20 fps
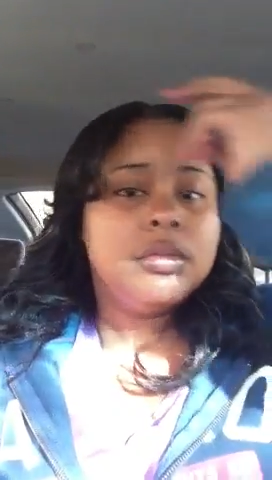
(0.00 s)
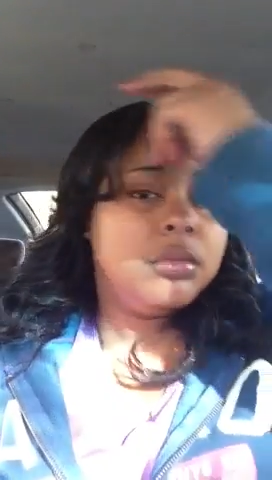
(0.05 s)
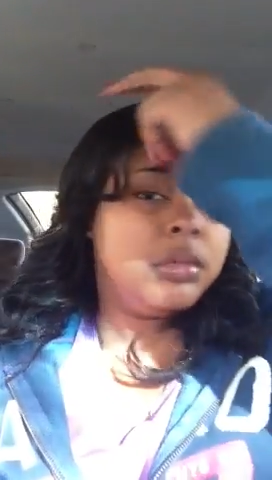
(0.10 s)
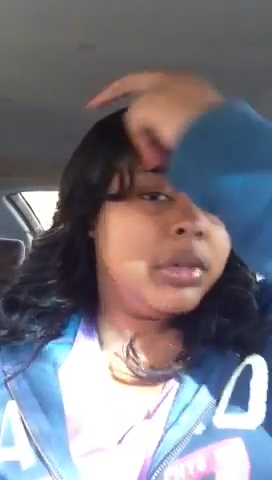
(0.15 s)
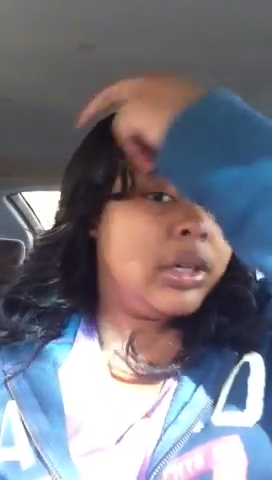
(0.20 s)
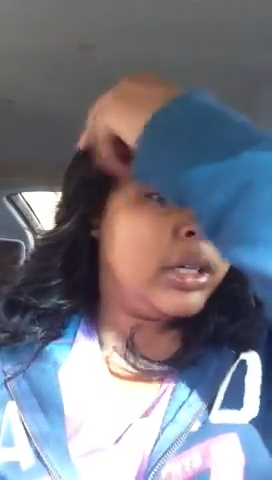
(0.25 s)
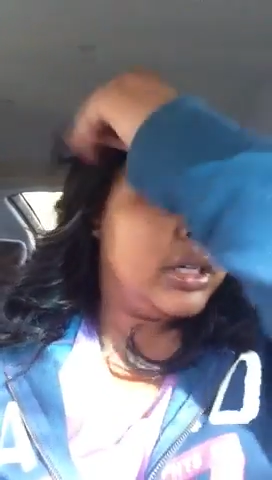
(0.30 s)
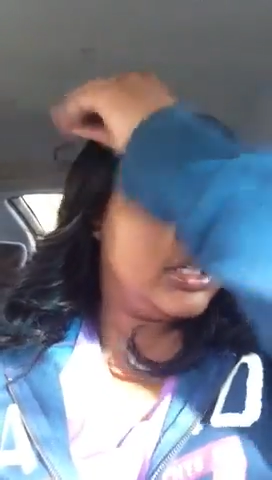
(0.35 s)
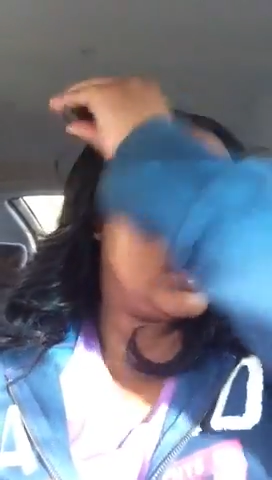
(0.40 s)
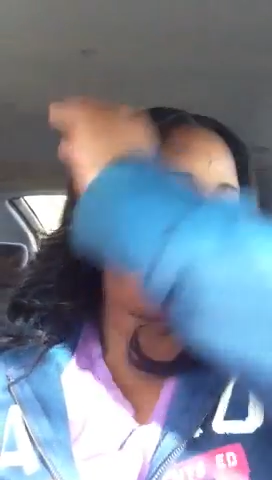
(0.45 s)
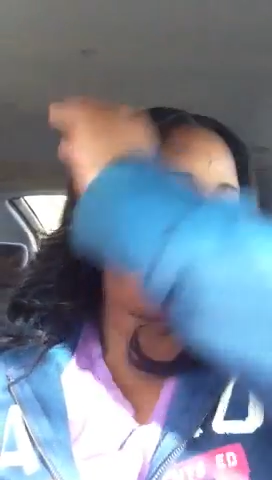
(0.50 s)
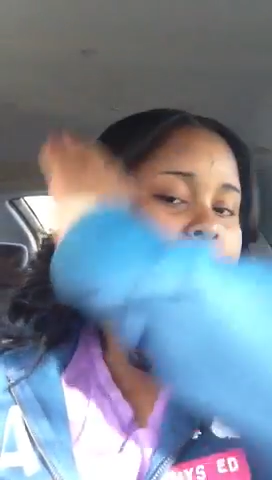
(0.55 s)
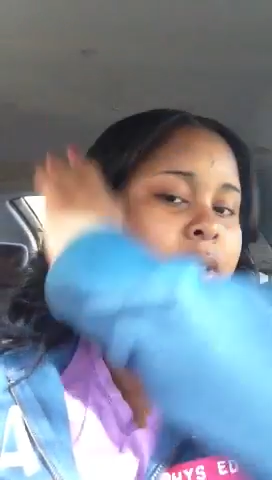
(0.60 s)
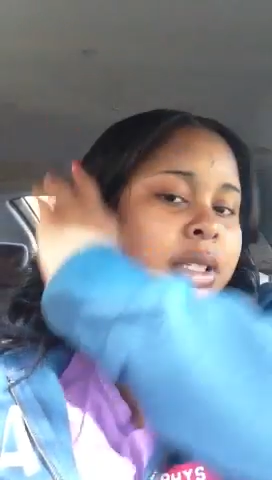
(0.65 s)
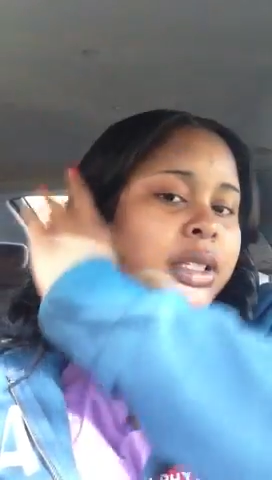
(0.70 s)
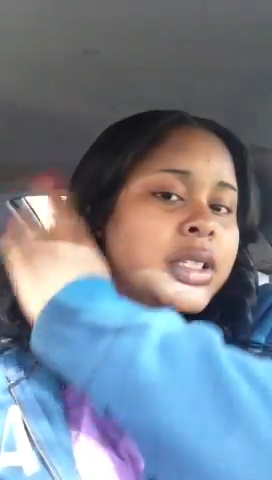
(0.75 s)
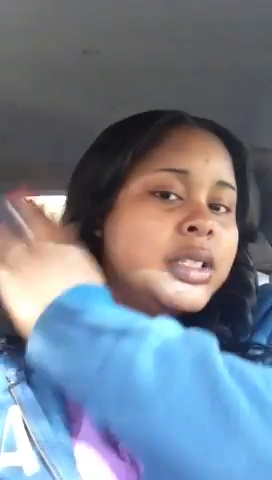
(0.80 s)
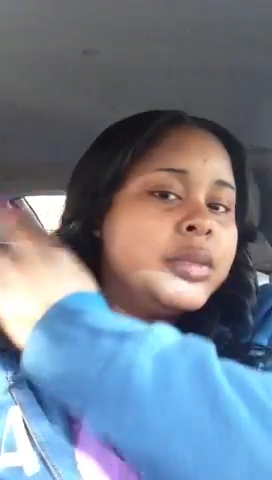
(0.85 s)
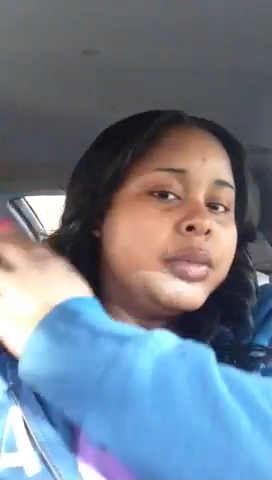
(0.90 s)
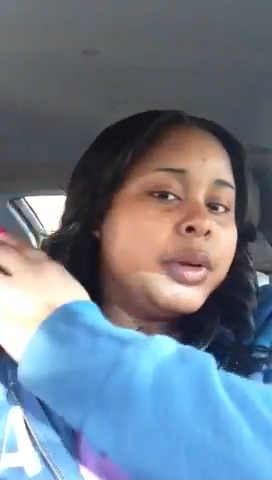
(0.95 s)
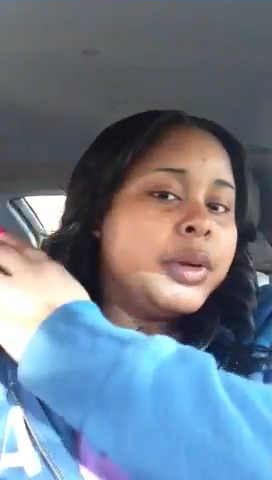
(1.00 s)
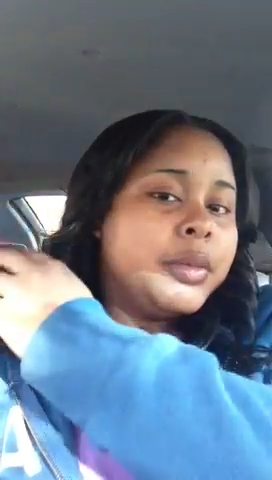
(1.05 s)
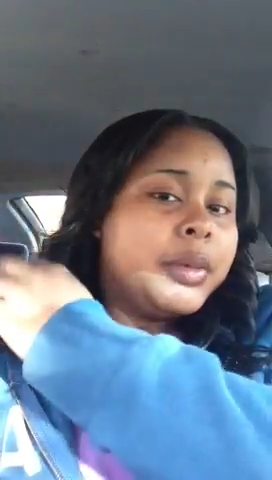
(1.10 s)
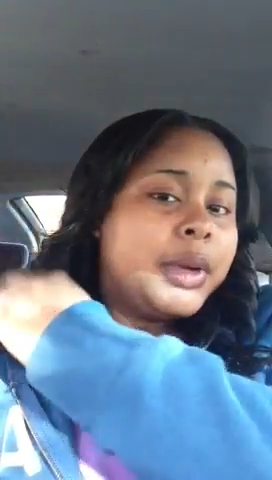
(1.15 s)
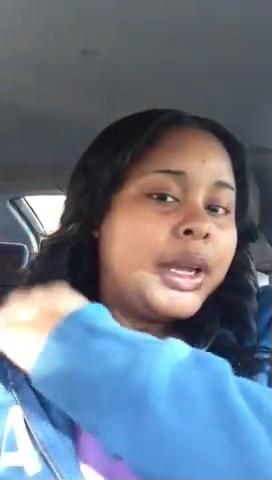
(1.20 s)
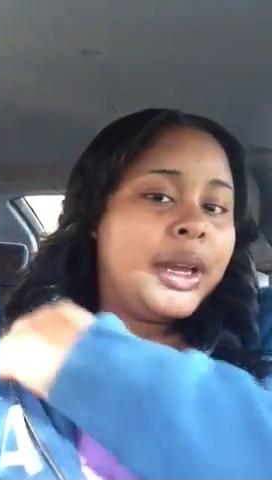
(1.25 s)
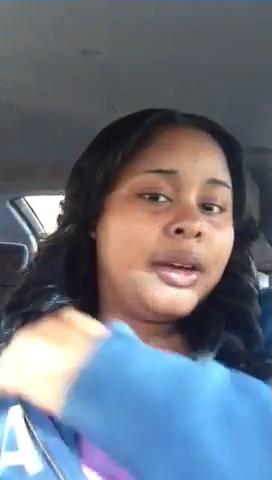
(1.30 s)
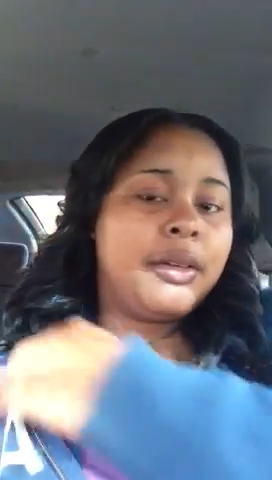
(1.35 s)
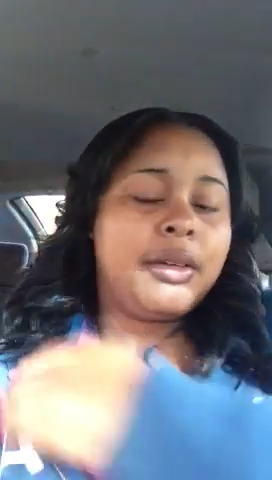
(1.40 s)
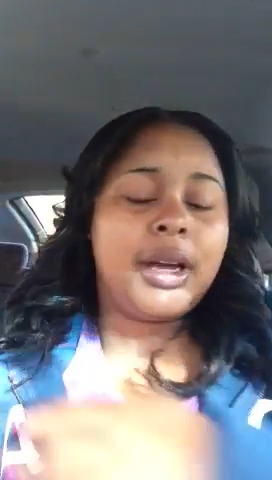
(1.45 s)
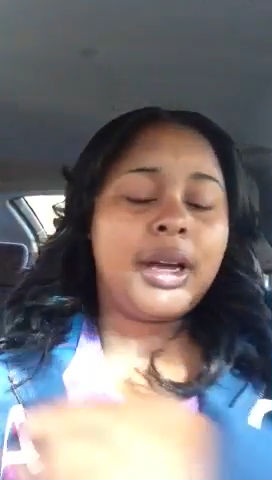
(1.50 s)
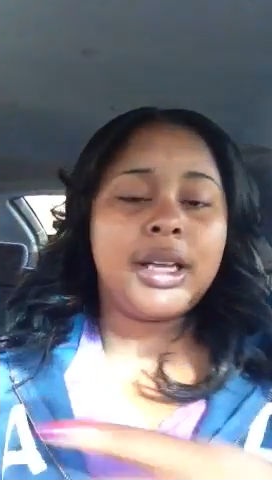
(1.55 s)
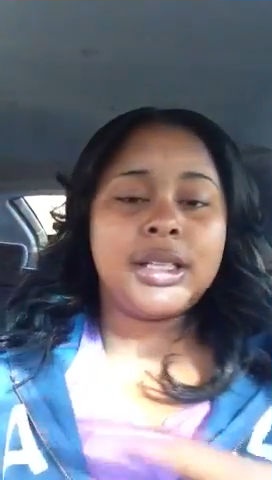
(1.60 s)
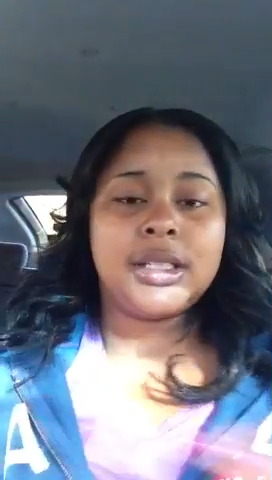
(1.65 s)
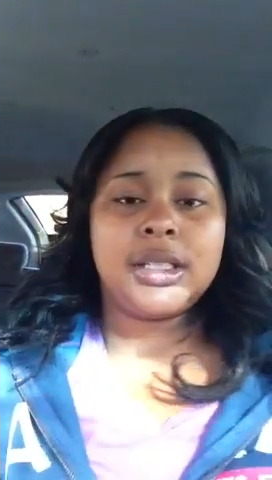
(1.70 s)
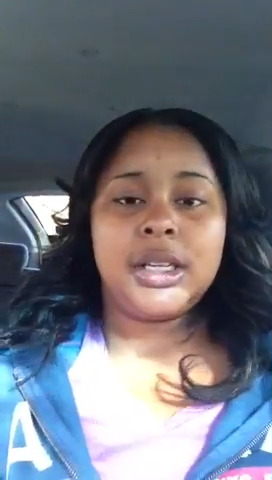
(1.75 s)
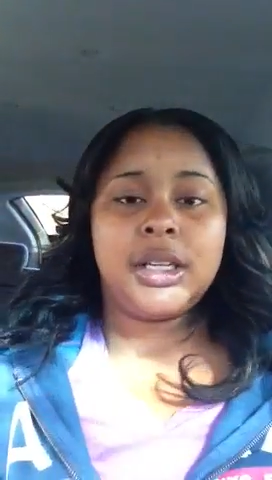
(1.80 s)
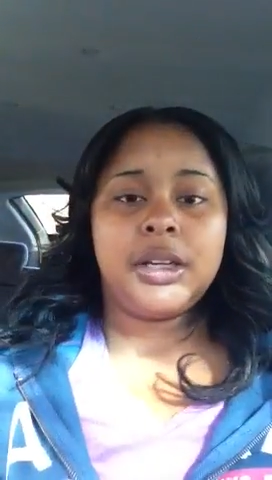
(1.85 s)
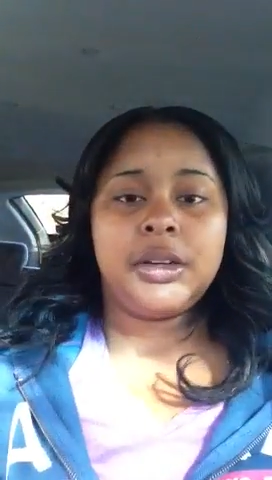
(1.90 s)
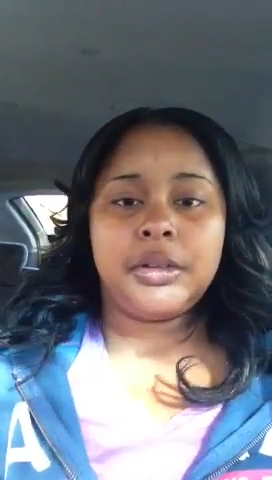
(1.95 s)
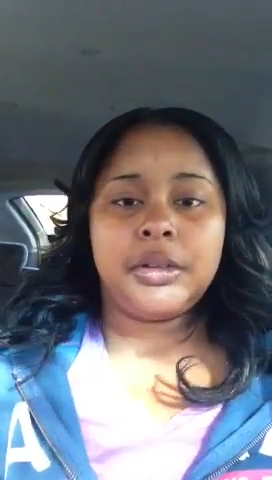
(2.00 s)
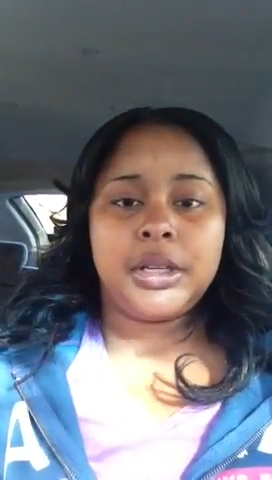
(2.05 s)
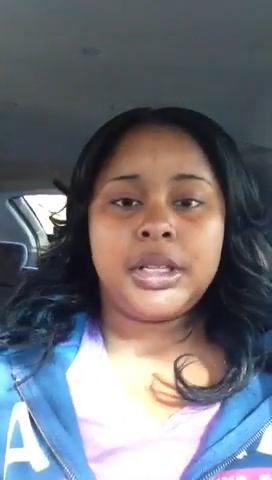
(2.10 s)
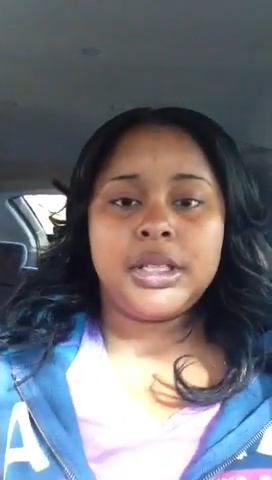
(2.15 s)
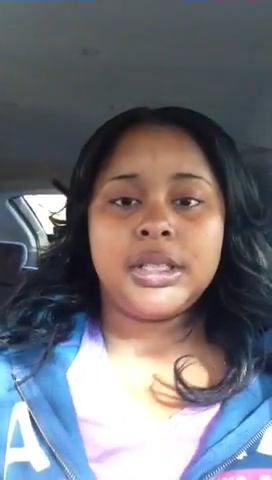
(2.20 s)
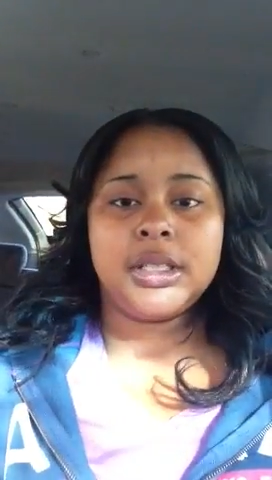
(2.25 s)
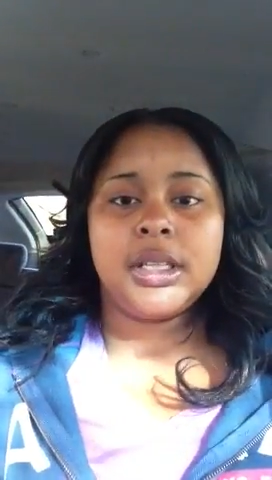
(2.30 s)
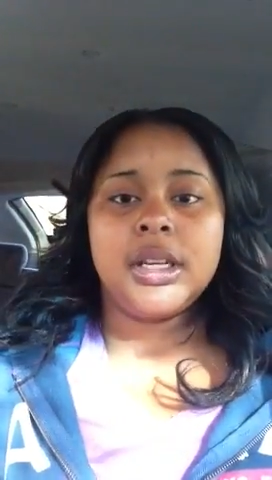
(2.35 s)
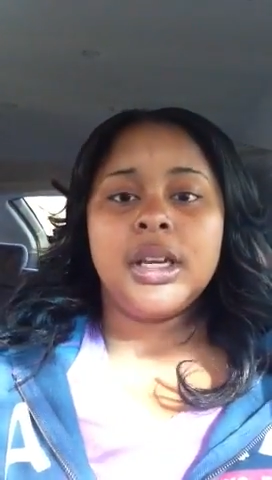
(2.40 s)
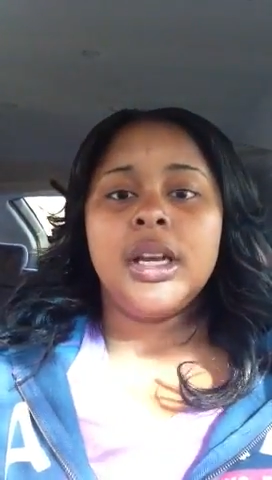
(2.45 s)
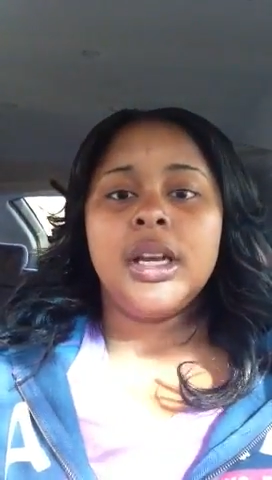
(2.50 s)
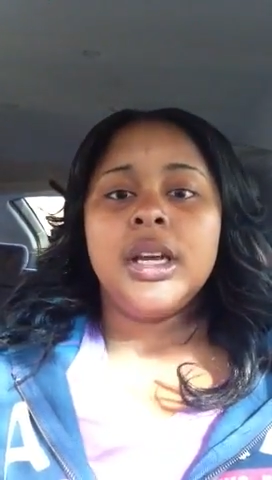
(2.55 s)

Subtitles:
my husband's sperm count has increased.